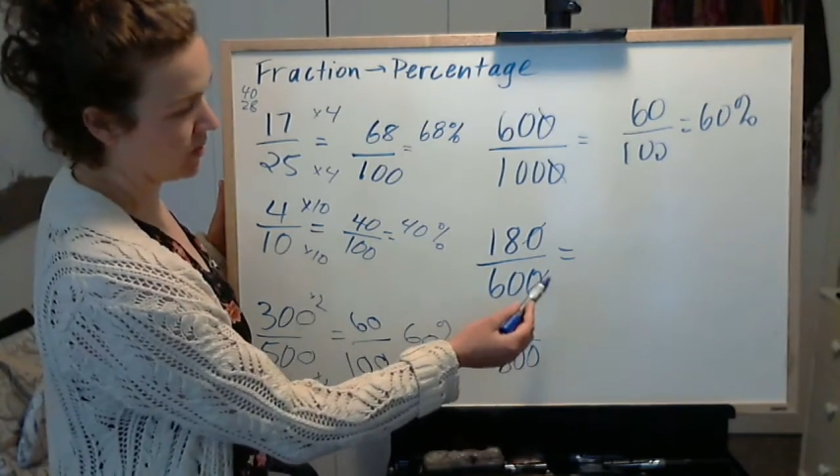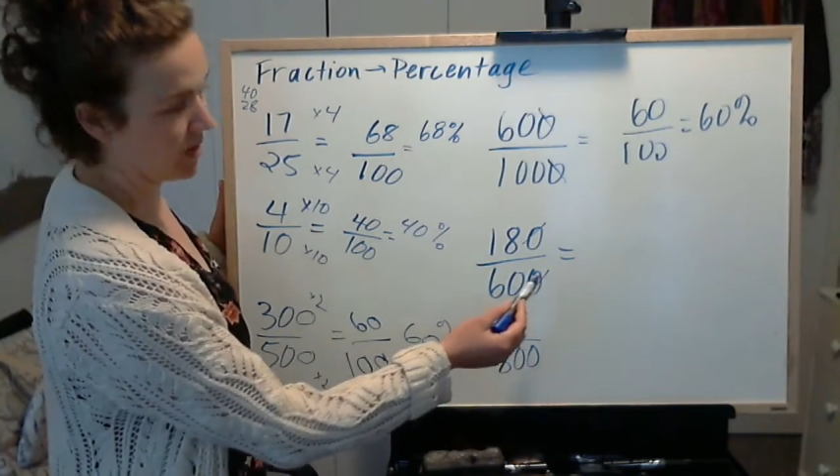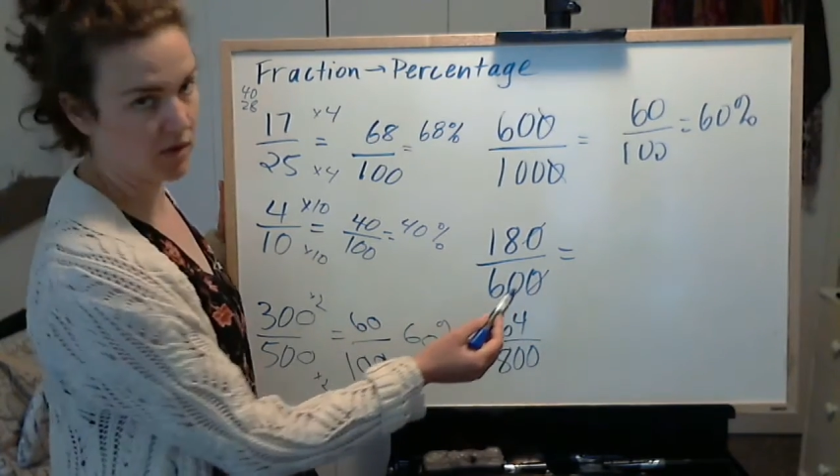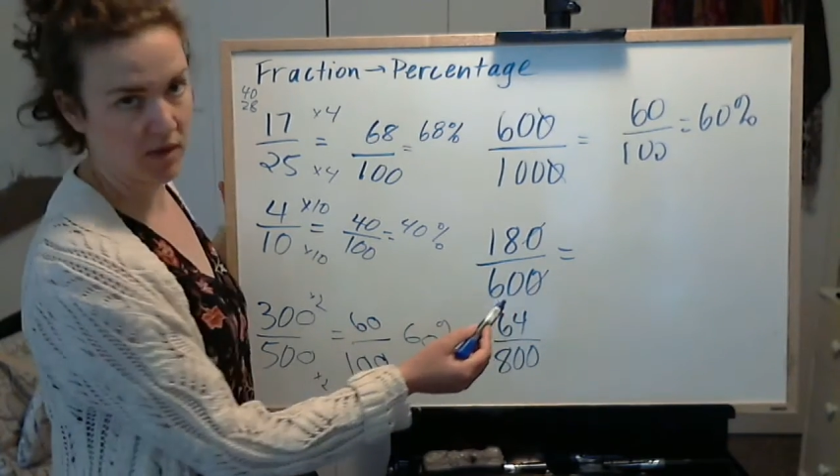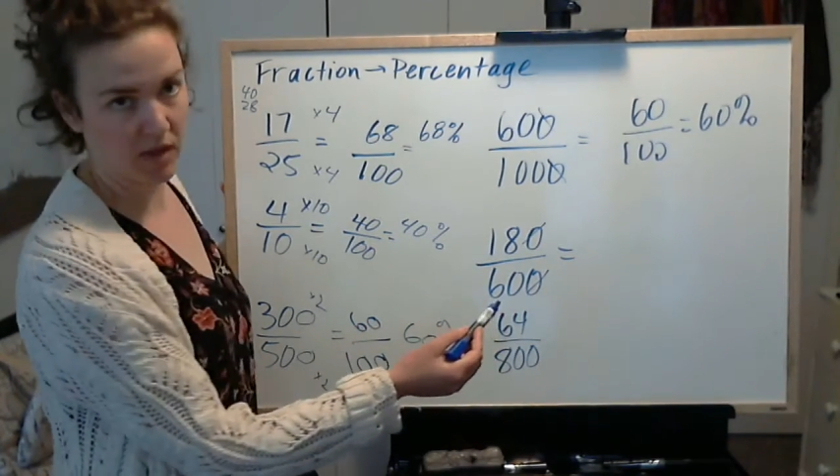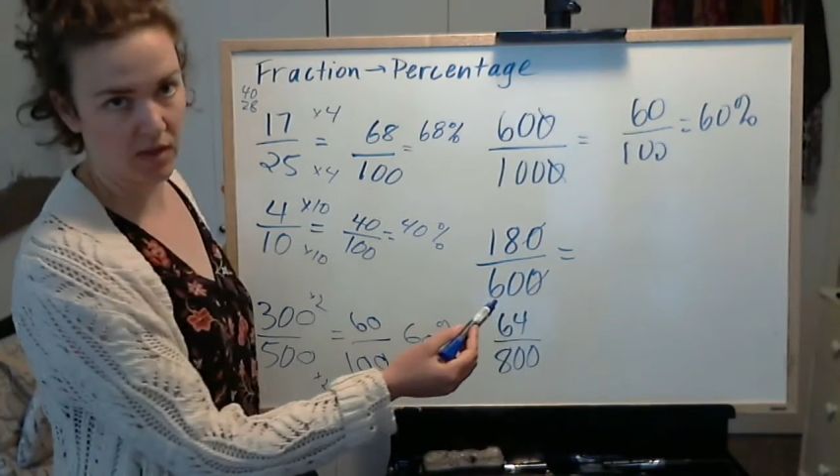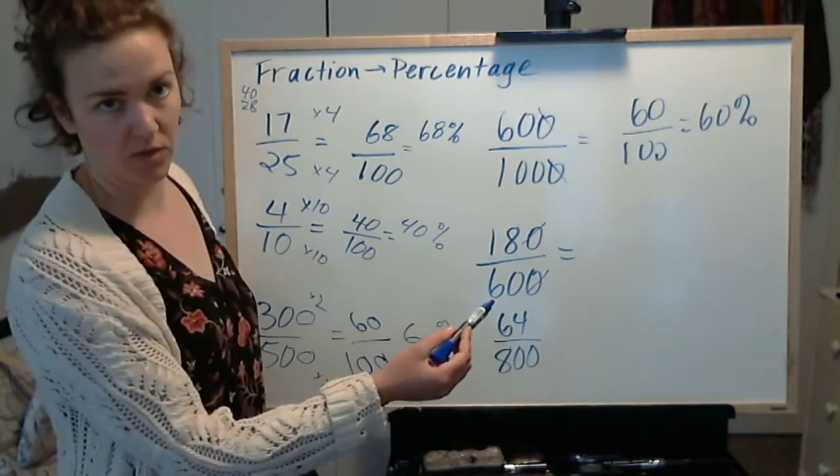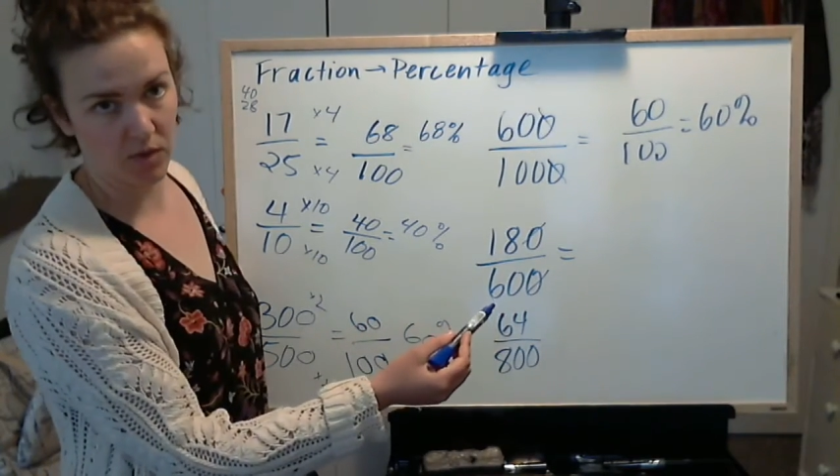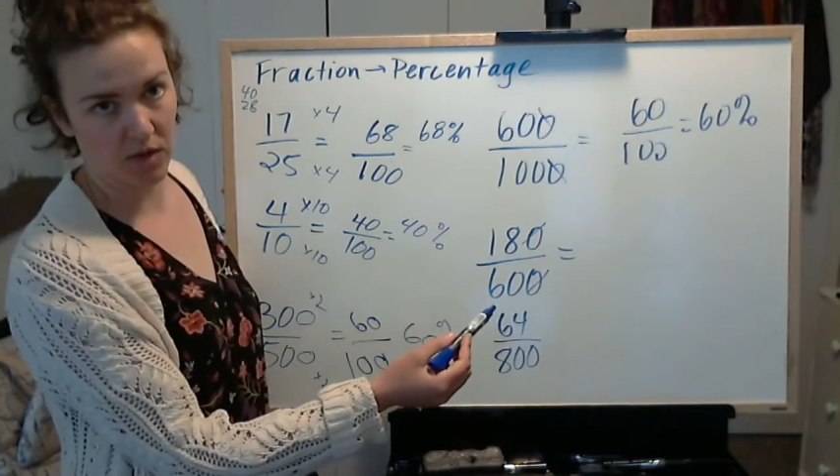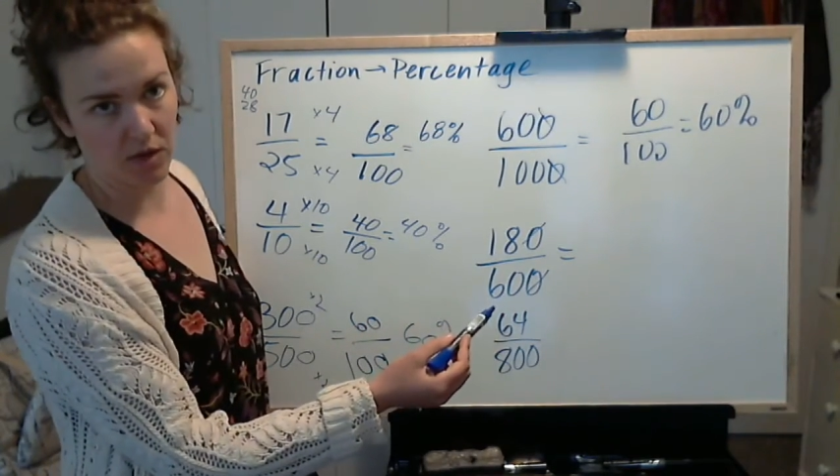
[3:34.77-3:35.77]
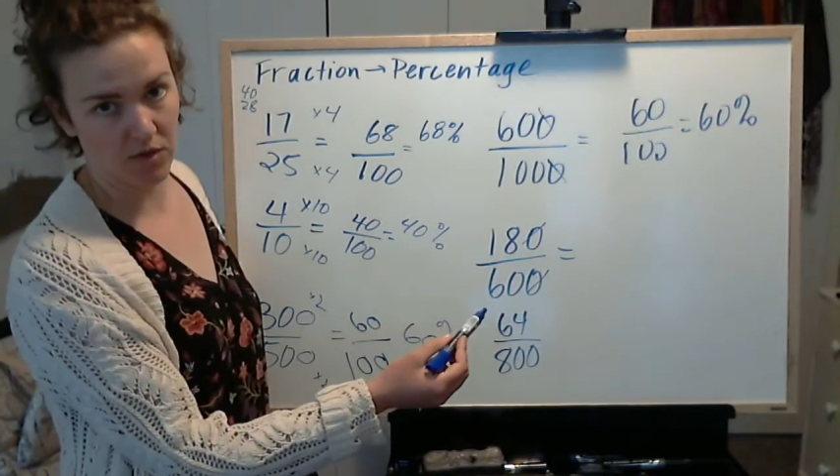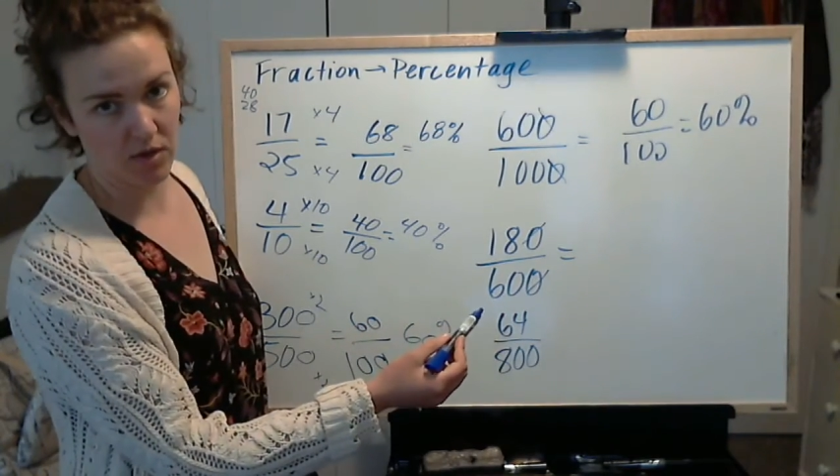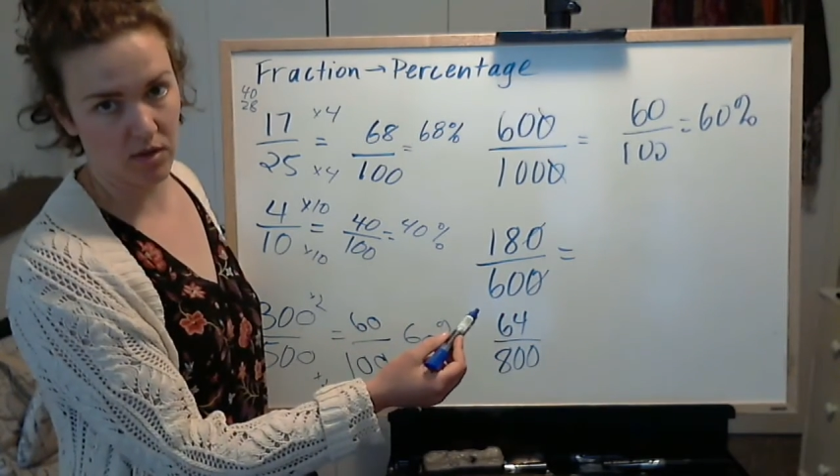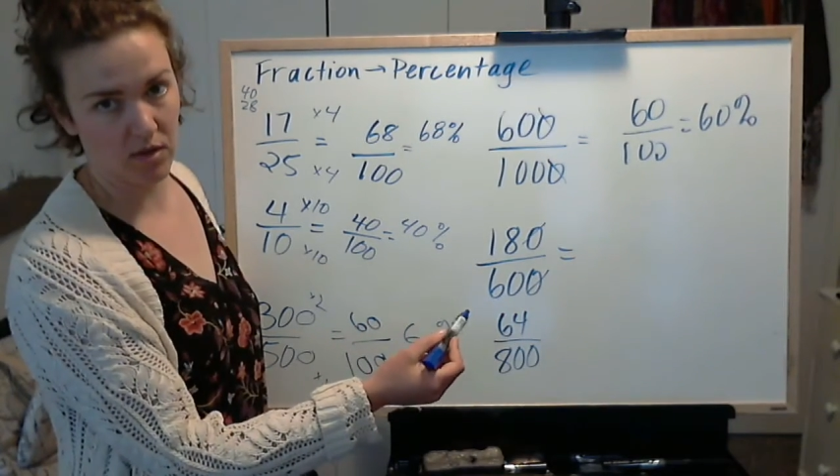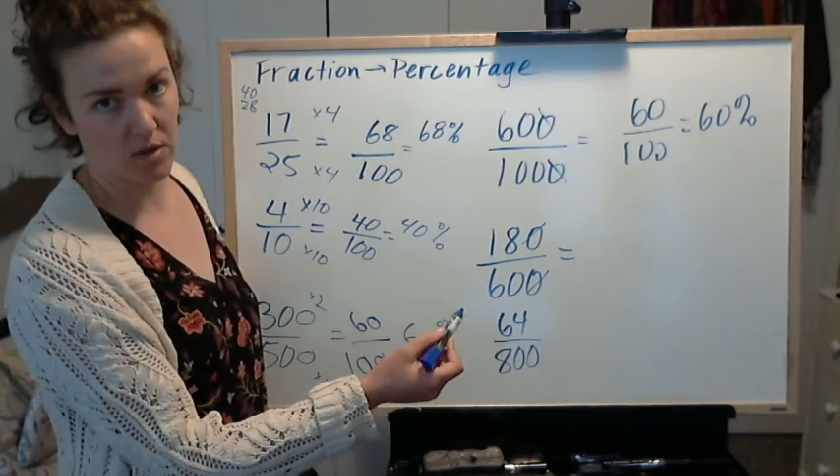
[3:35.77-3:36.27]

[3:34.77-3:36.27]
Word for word: evenly into 100.